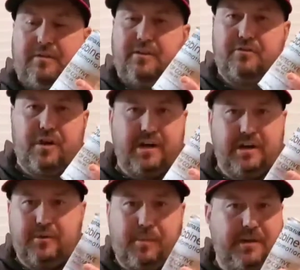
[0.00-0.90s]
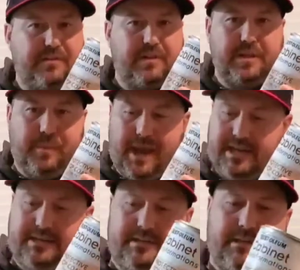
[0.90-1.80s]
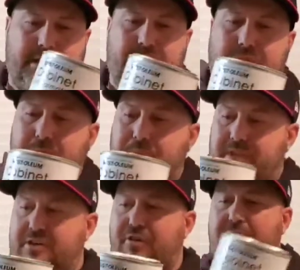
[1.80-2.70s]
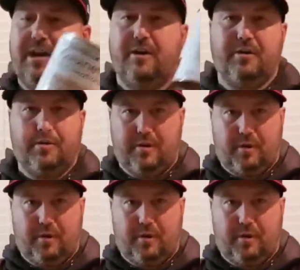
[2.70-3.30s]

This right here is basically painting. These right here